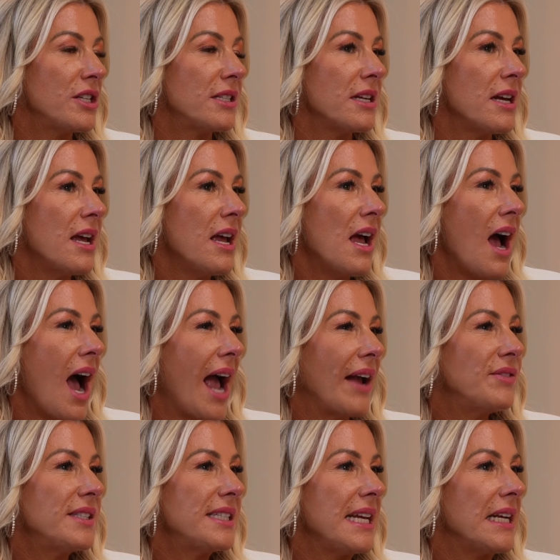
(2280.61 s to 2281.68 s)
just,
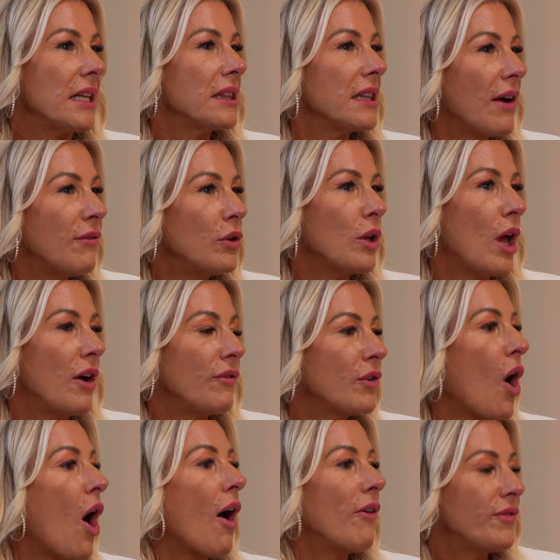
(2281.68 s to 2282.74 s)
I've seen a level of
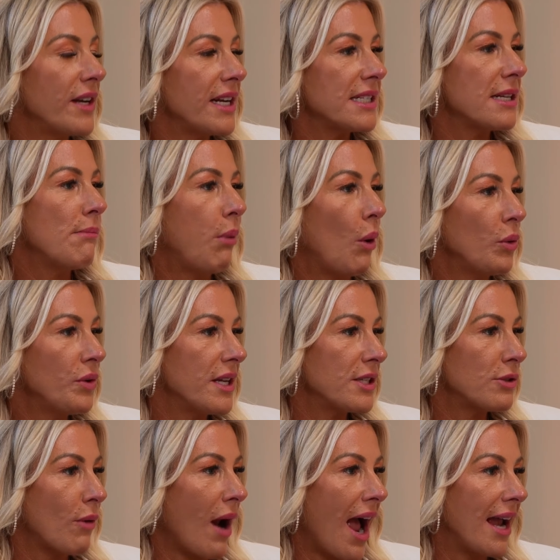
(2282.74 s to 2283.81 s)
confidence and
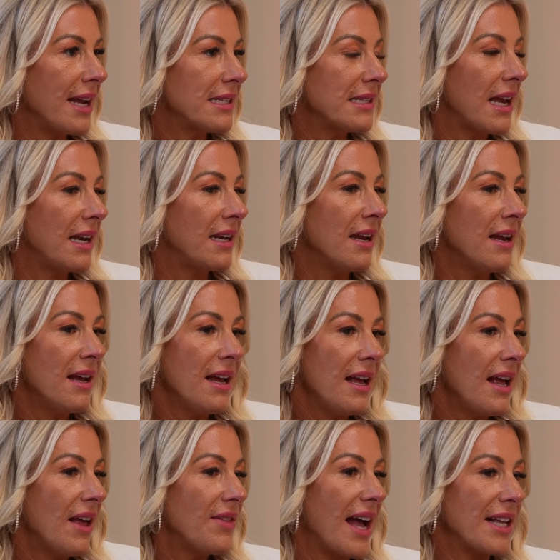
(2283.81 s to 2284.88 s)
boldness rise. And
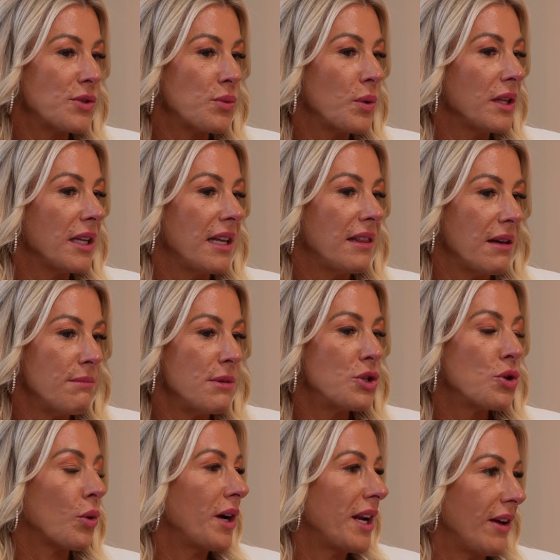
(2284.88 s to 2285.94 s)
that's really the
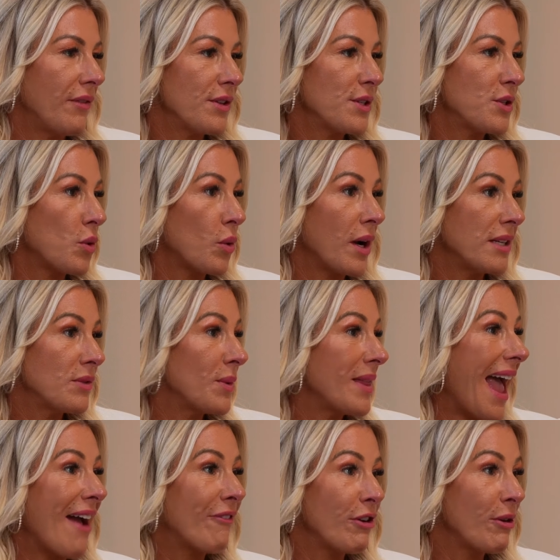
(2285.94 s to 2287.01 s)
majority of the stories with
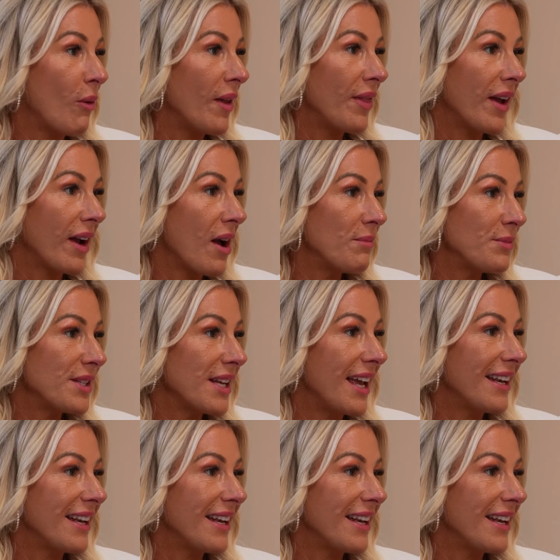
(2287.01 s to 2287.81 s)
everyone that comes